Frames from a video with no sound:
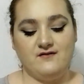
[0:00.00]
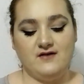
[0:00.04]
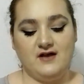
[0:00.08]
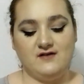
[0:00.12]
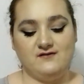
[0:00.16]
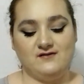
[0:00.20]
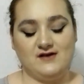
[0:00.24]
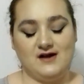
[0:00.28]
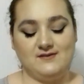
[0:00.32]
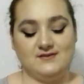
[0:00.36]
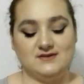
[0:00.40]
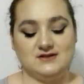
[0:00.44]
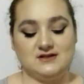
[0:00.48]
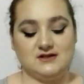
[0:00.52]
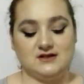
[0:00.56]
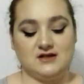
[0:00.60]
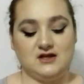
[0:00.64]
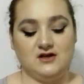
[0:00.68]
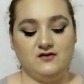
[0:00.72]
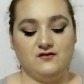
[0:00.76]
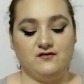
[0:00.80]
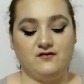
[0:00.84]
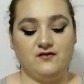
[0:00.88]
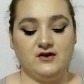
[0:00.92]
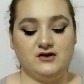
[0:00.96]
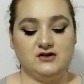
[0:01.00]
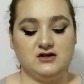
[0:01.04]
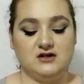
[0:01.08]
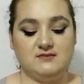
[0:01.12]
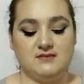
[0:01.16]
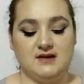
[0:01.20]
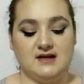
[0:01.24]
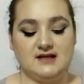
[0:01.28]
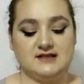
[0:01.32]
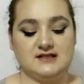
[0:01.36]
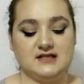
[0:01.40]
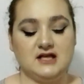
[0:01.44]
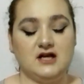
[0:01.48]
If I was looking for a new
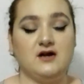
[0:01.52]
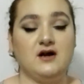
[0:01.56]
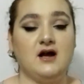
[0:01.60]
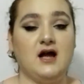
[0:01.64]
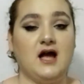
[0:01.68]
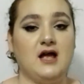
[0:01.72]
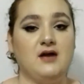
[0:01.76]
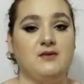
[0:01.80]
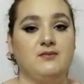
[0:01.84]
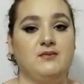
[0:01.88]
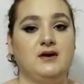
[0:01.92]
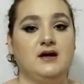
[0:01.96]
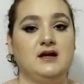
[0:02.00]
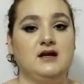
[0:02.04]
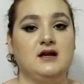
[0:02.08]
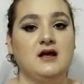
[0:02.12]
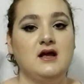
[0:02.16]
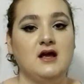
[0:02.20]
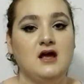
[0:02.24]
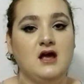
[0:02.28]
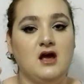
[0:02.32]
mascara, I would.